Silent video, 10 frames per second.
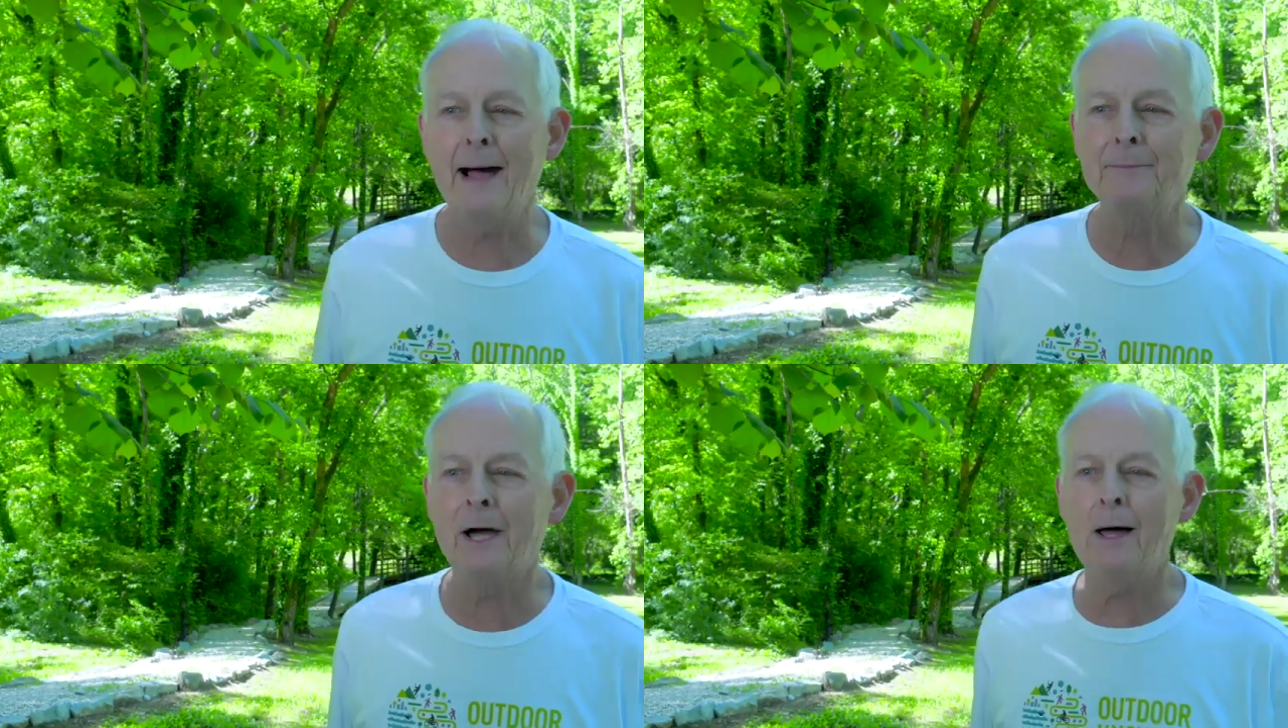Hey,
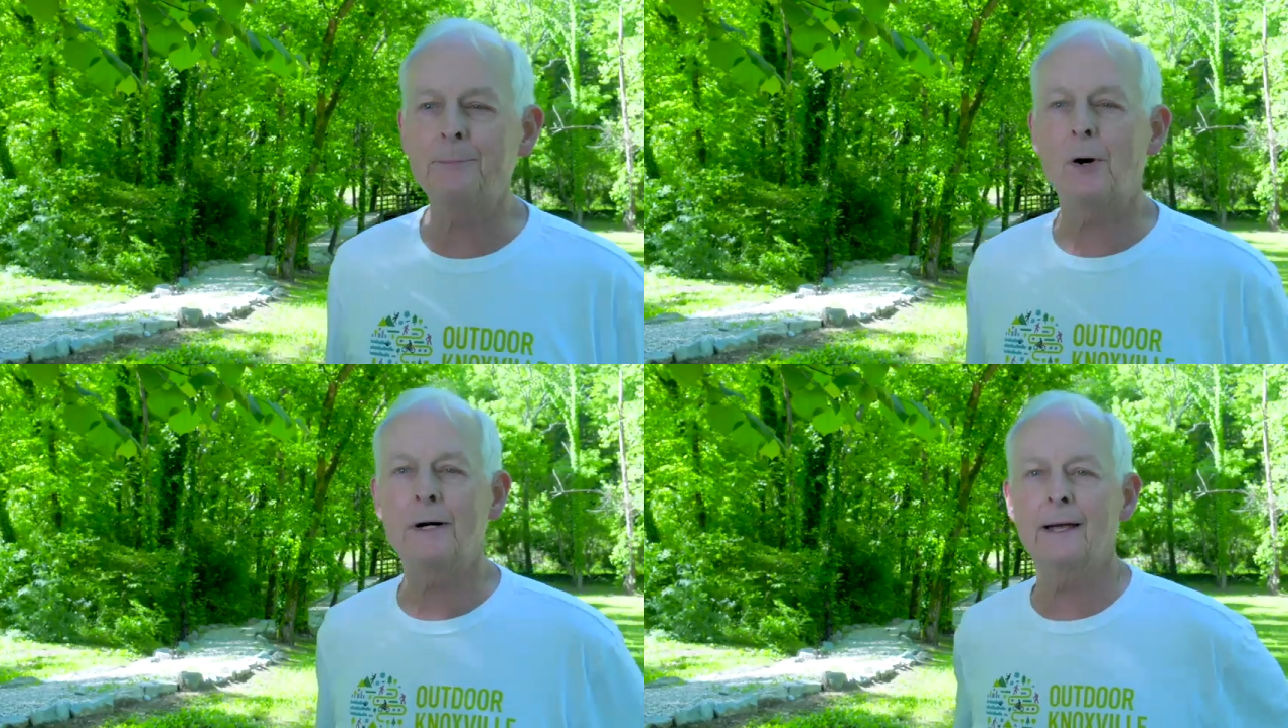I'm
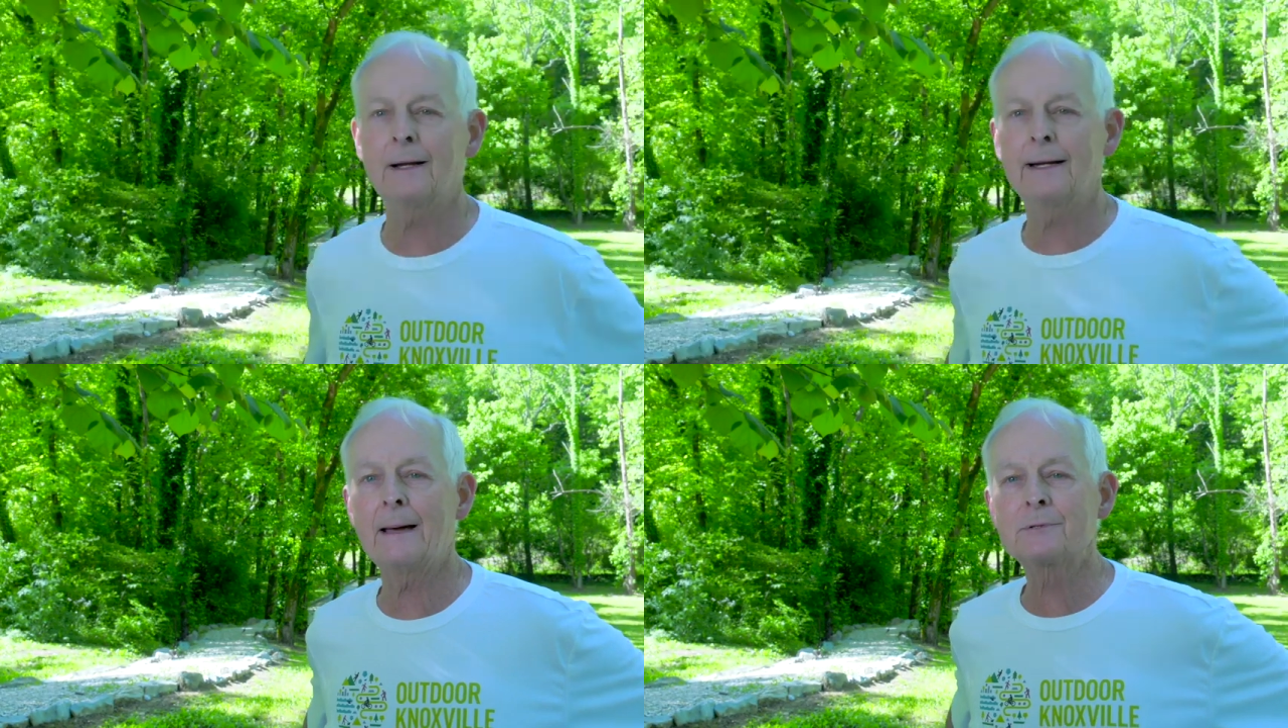Don
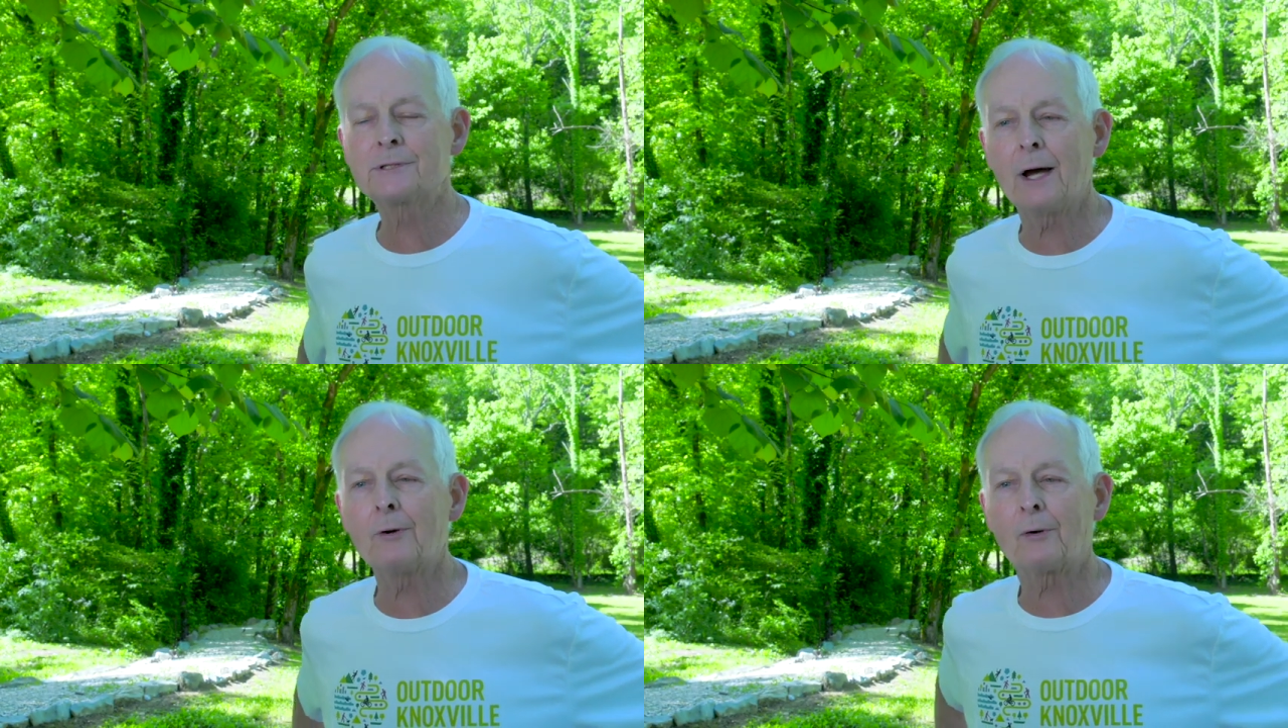Parnell, and I'm
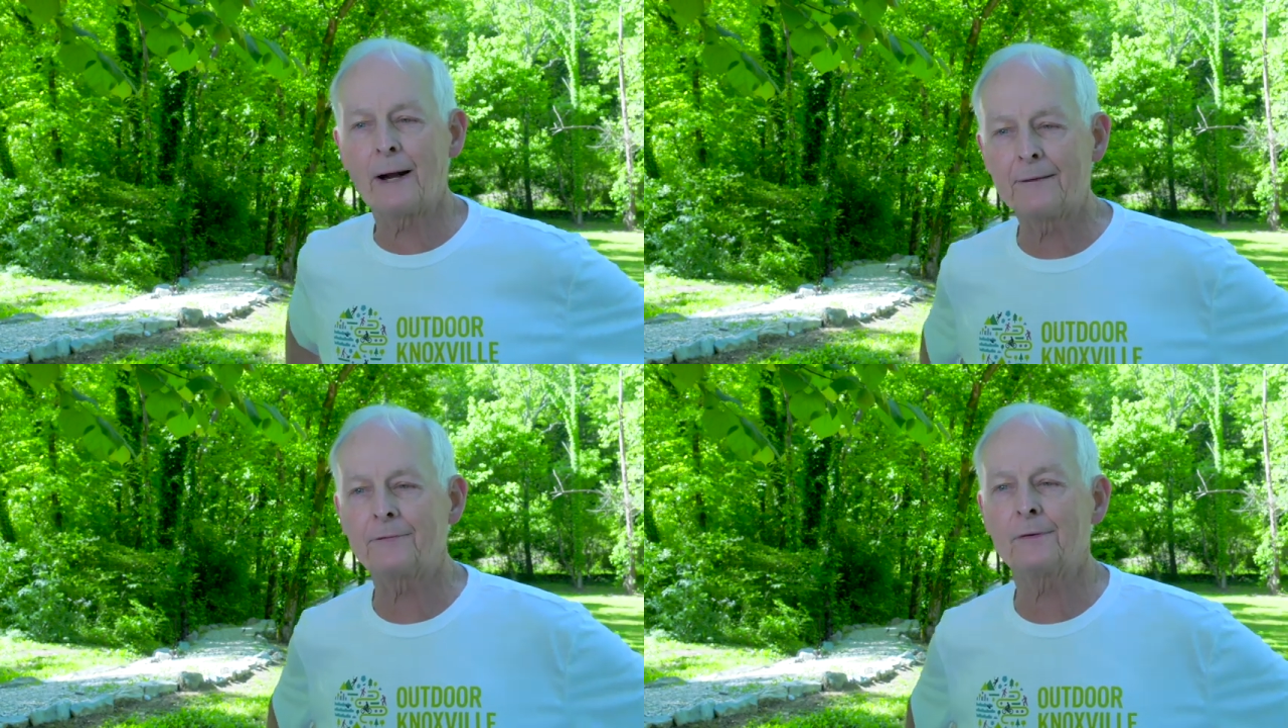so
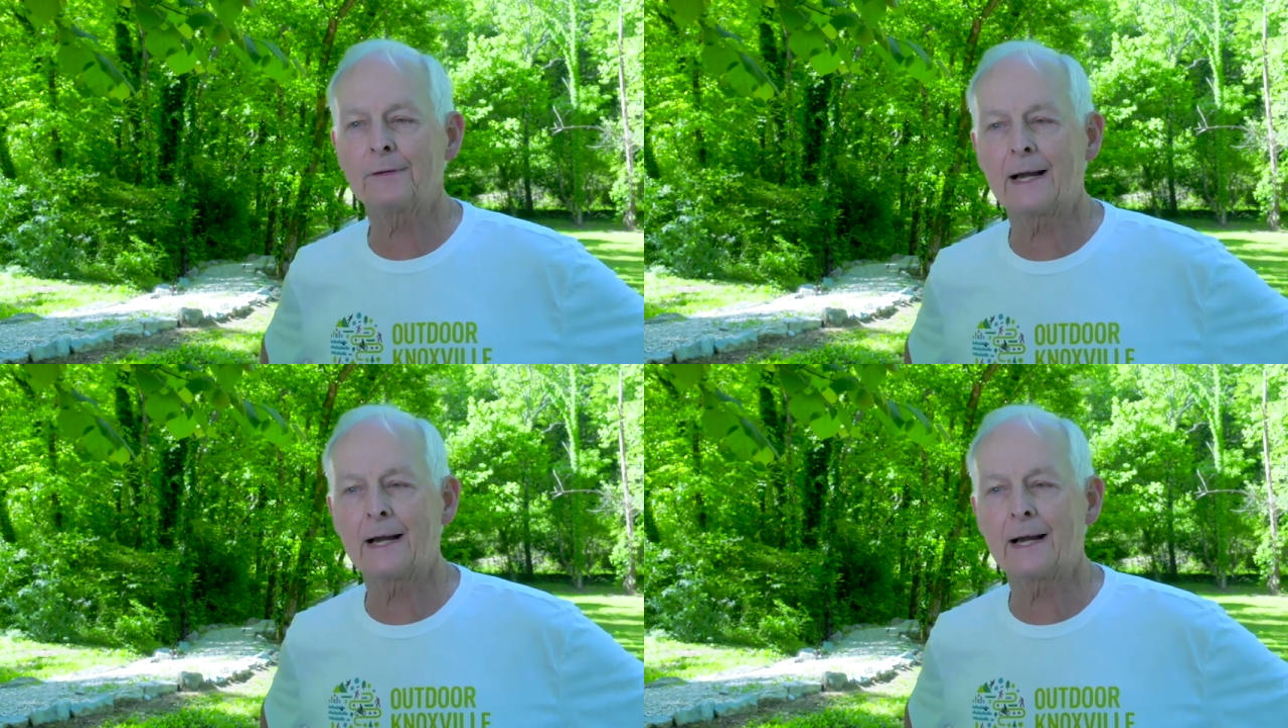grateful